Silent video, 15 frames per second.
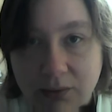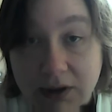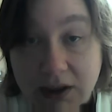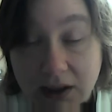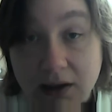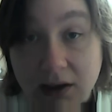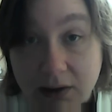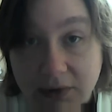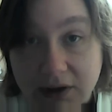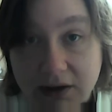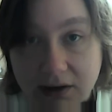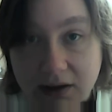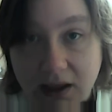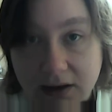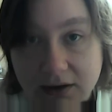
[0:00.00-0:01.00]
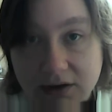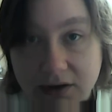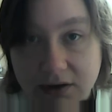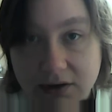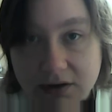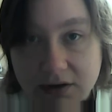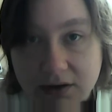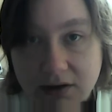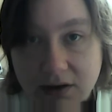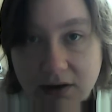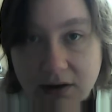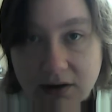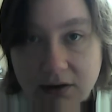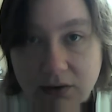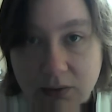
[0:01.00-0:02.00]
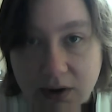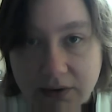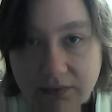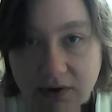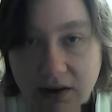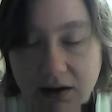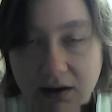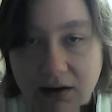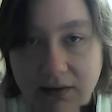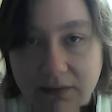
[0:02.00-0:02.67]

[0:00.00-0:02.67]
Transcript: unlimited access to everything.